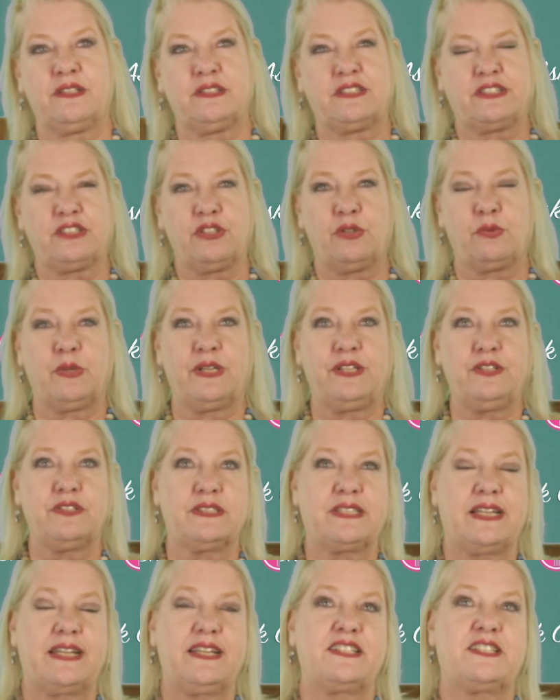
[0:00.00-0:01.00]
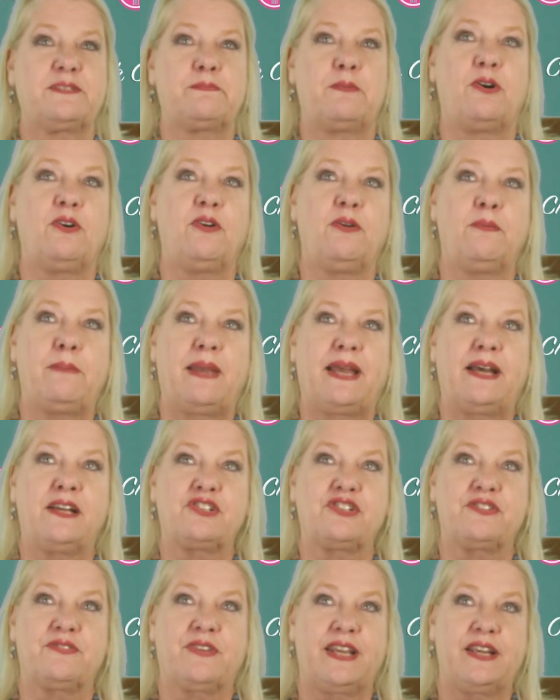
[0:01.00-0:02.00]
so when you're saying a small
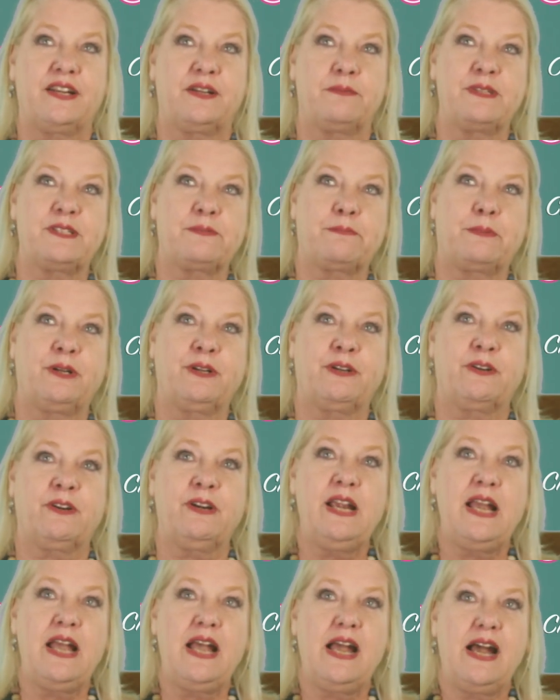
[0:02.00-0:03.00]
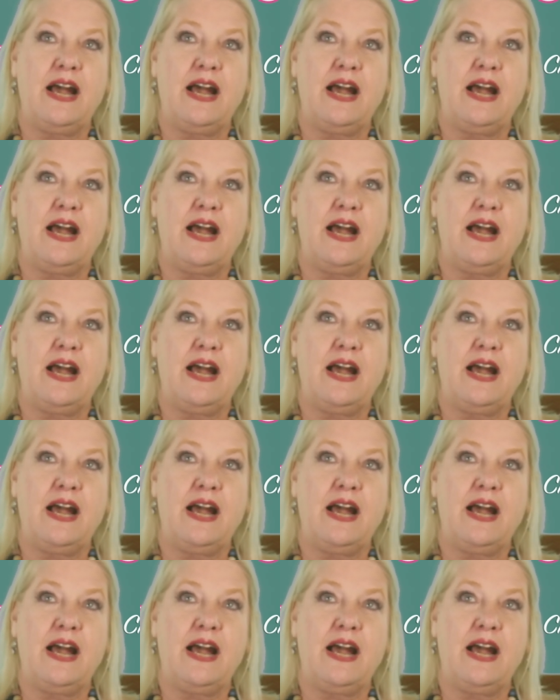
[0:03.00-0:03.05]
batch of cannabis butter,